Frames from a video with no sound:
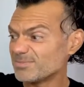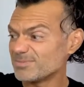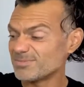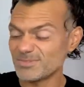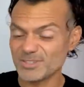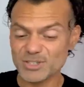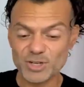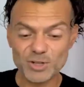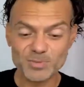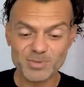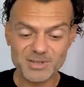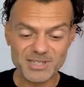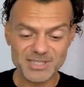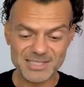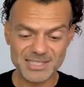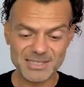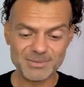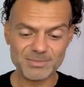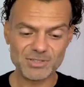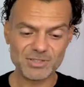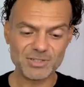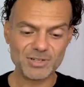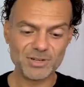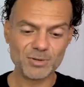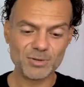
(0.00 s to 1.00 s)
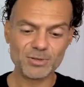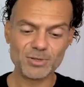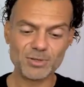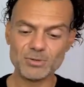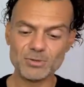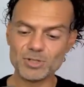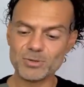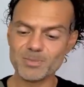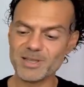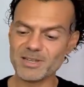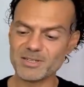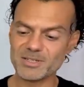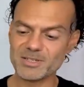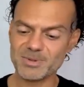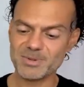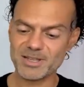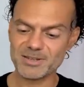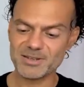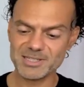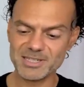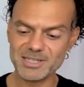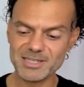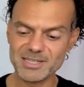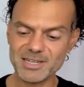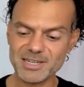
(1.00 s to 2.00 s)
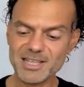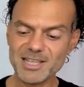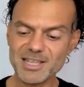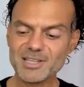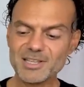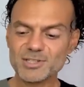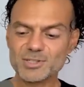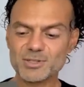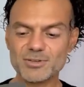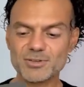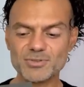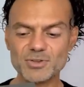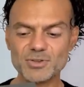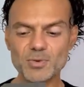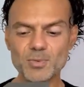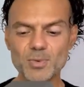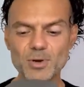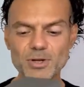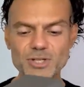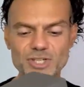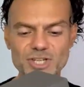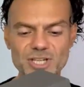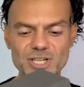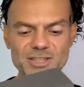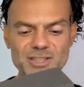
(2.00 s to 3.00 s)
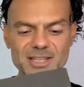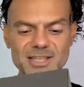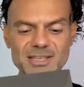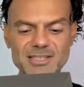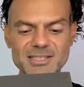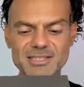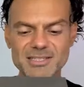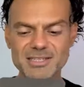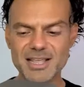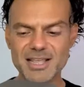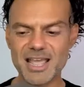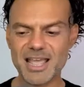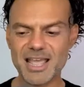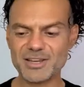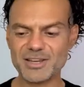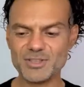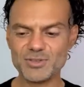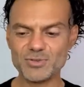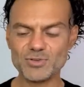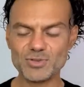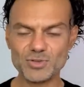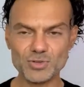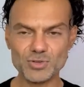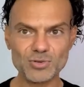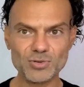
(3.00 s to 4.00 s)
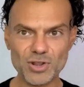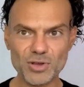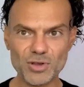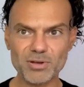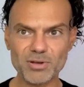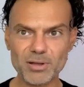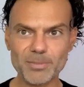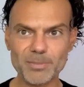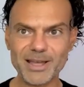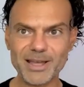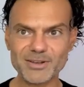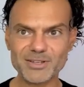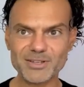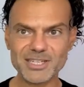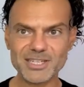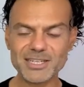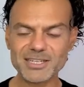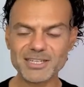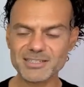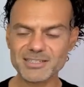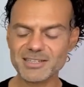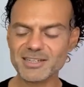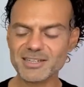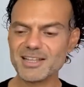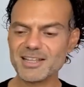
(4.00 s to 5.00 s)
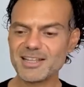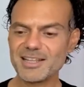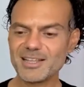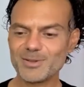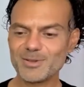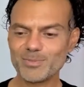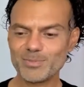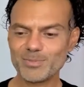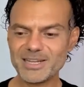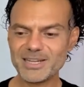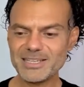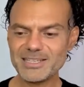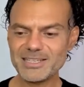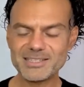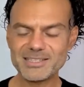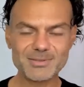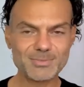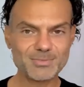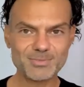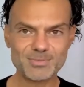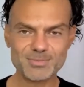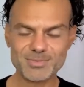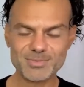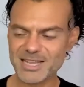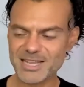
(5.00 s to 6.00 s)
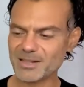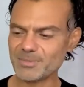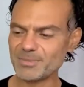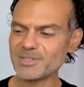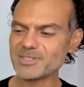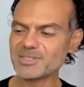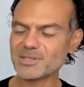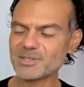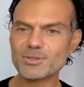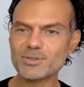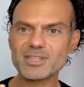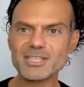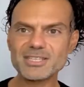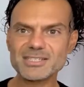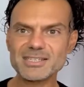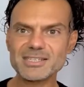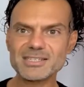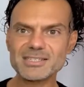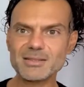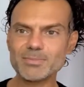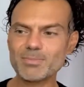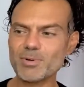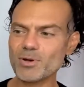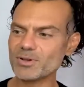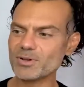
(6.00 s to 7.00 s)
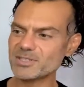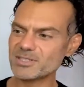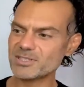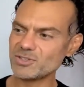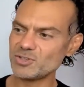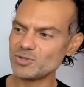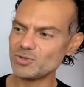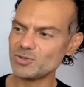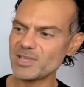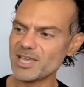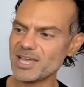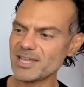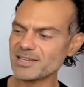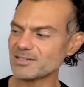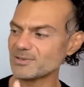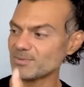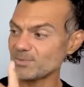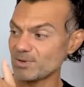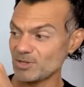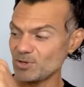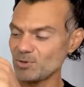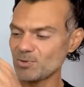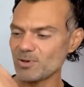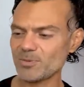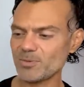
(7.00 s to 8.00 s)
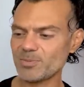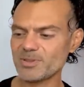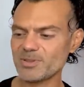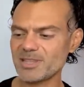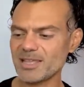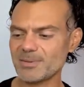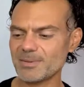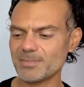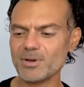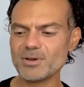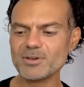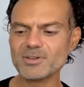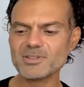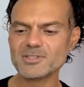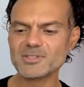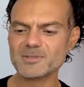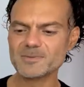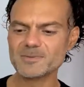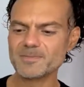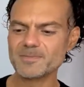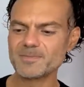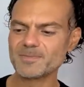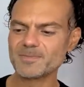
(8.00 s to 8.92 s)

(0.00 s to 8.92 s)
Nobody seems to know a huge amount about it. So if you're watching this and you do know about it, please tell me. So this is the box that you get when you open that box.